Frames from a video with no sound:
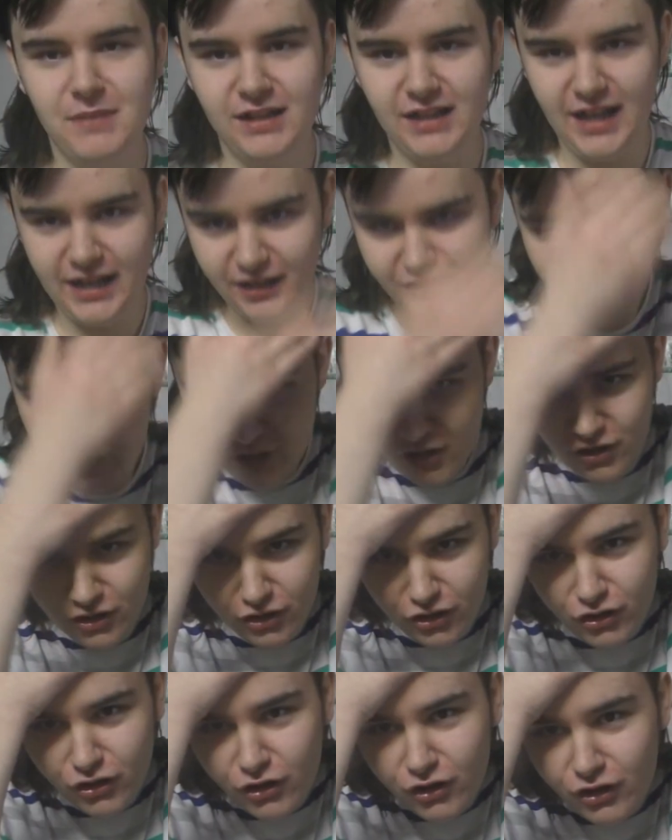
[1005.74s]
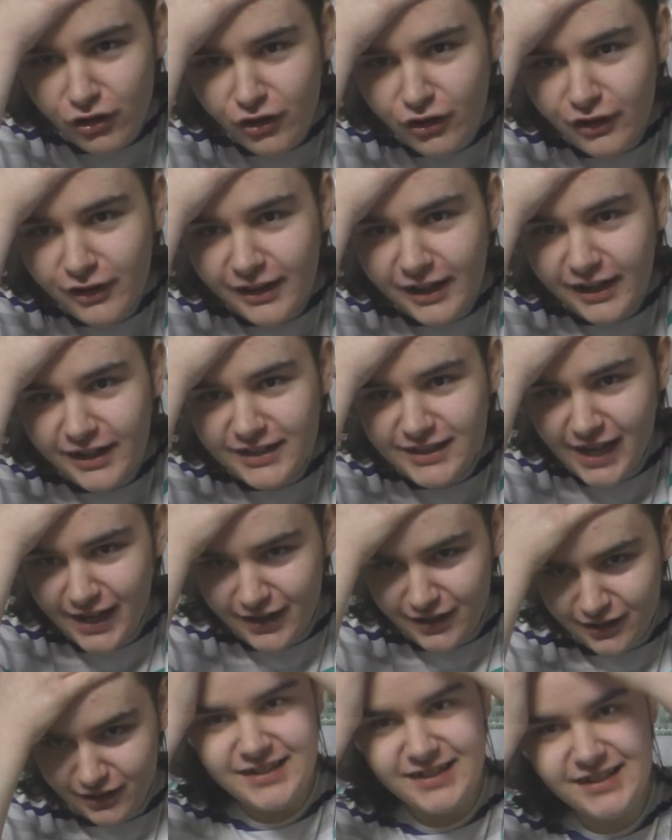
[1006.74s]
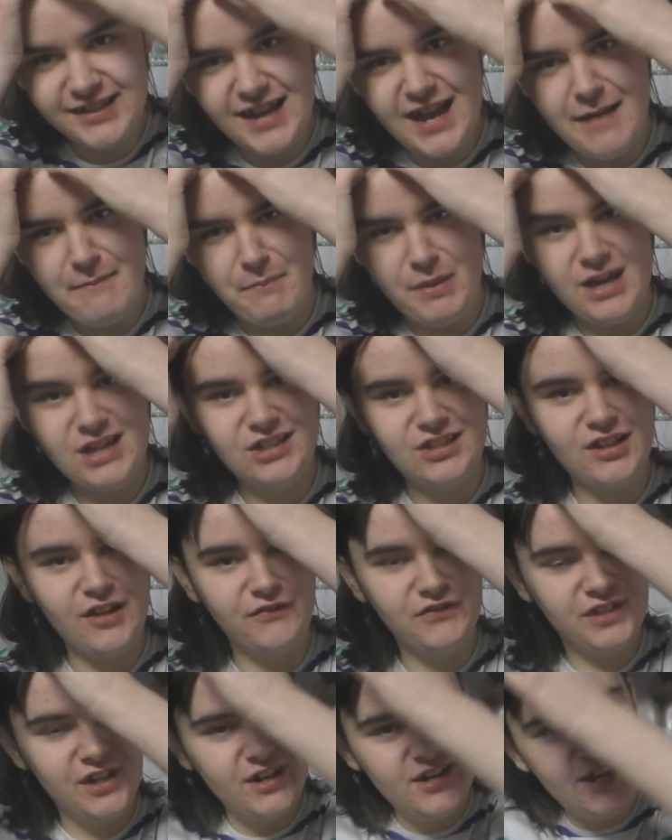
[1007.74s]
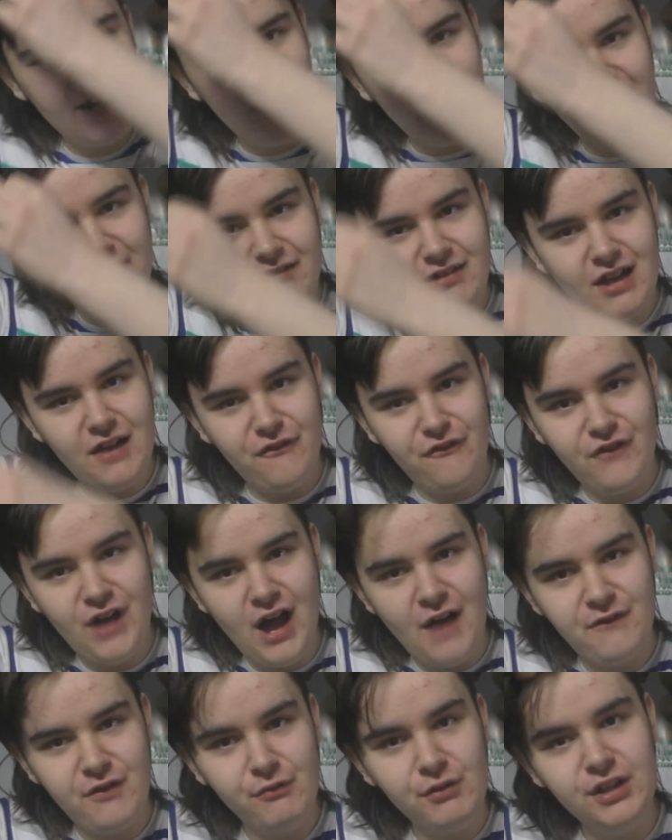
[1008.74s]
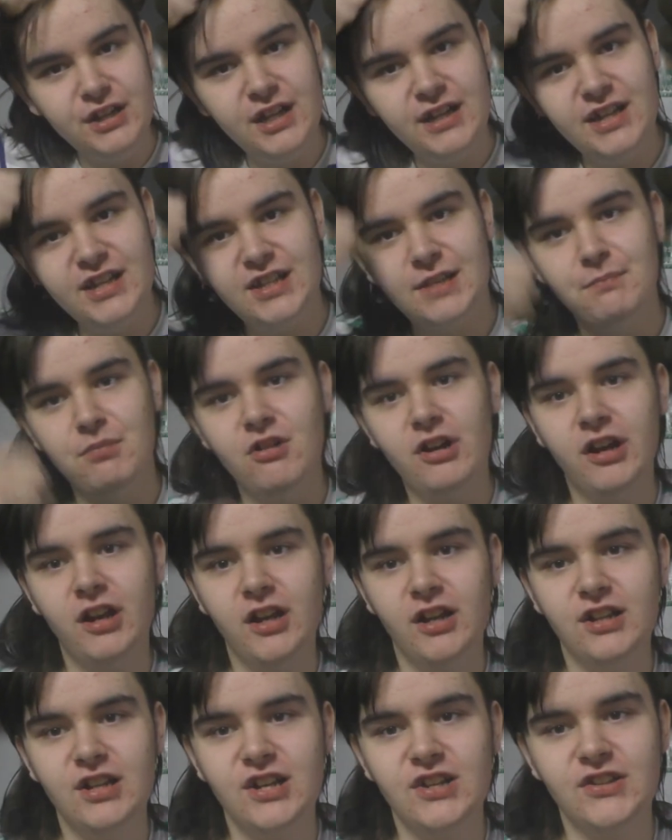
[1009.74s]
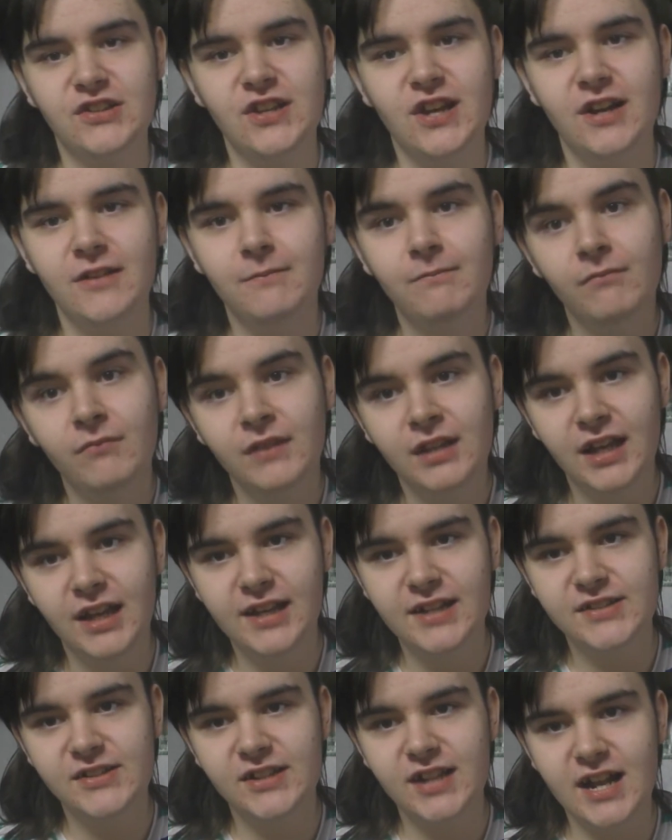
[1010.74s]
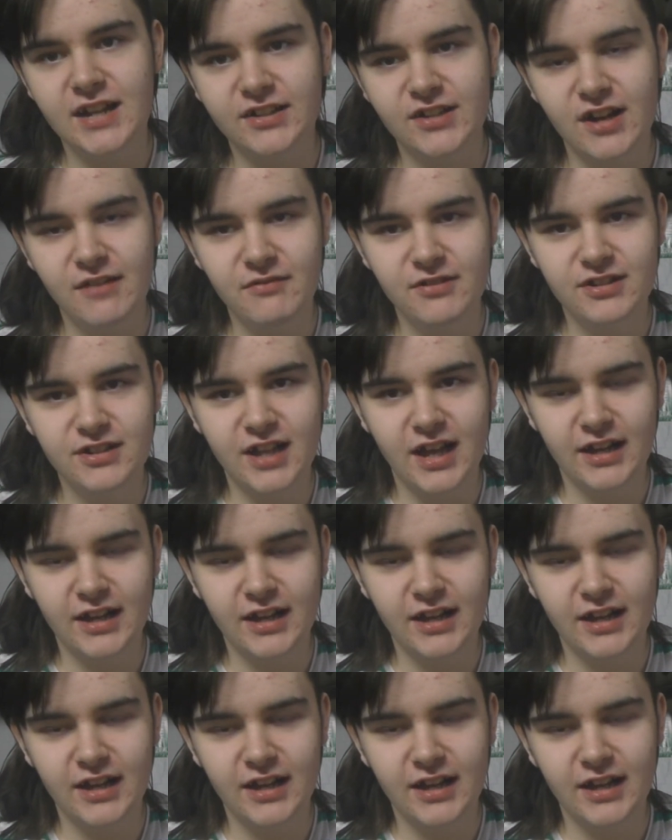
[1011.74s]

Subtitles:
being like, and he's like, gets into that pissed off tone. You know like a father when they're disappointed in their son? He gets into that tone where he's